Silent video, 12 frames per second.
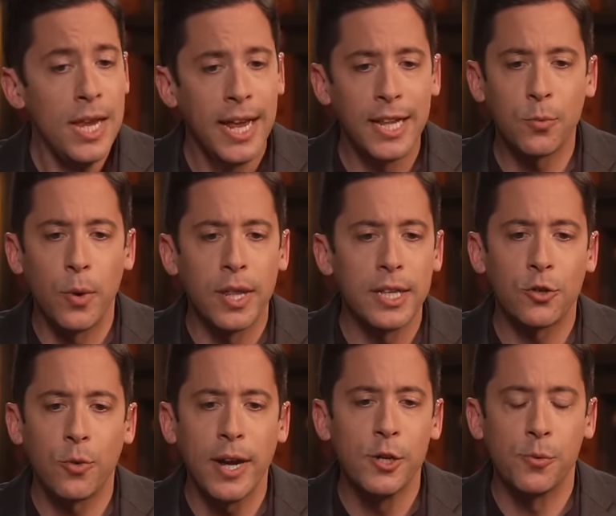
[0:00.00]
And it's one of these
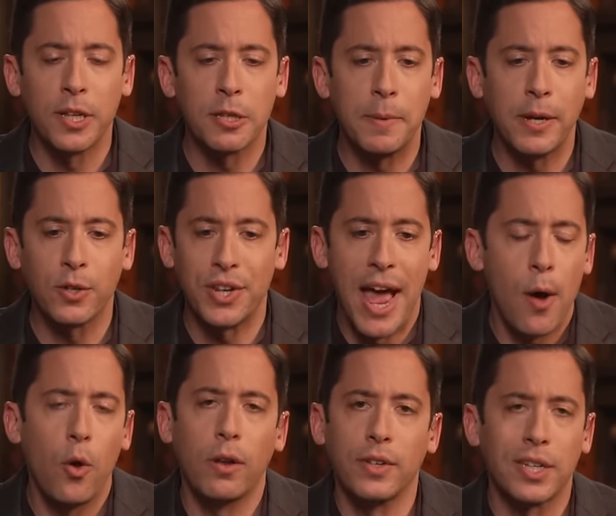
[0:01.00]
strange ones because now
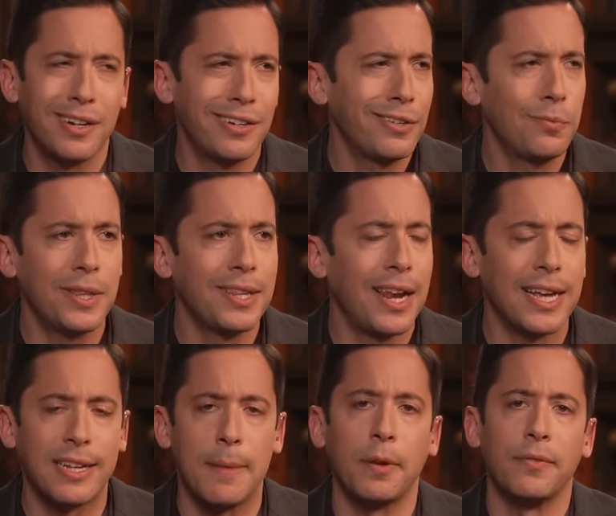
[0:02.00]
all of a sudden, just within the
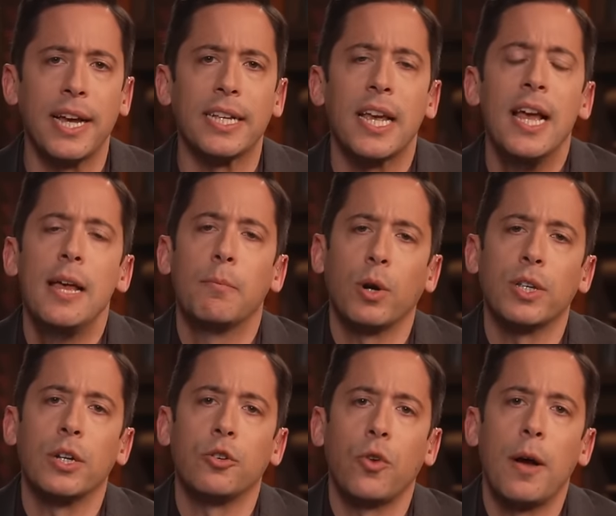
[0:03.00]
last couple of days,
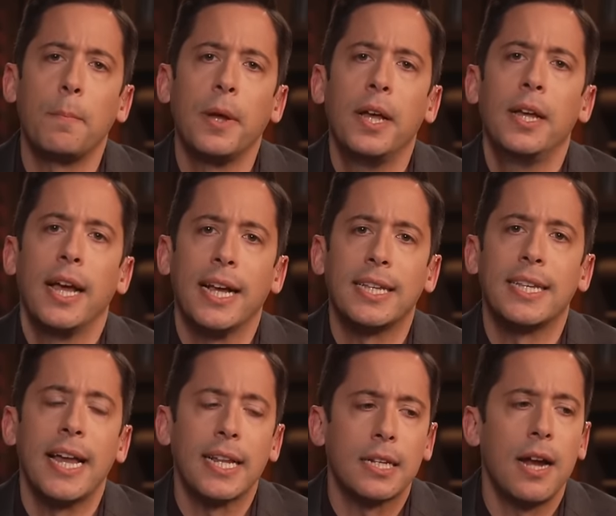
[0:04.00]
President Trump has
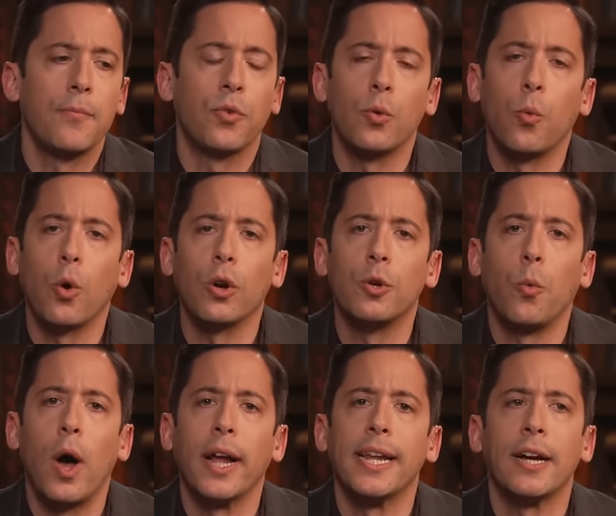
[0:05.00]
said it's time for the war to
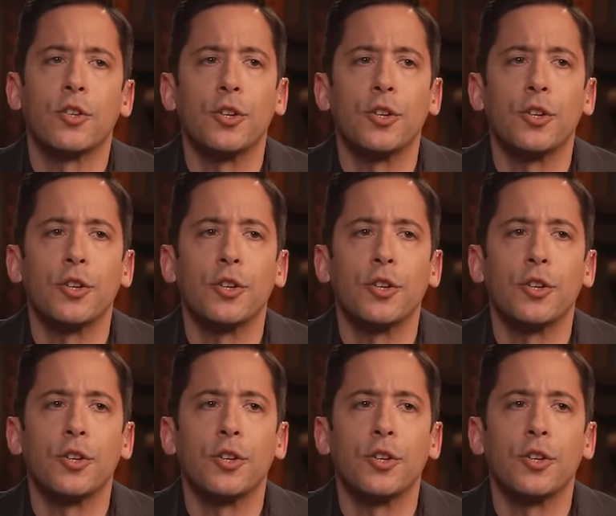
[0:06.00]
wind down.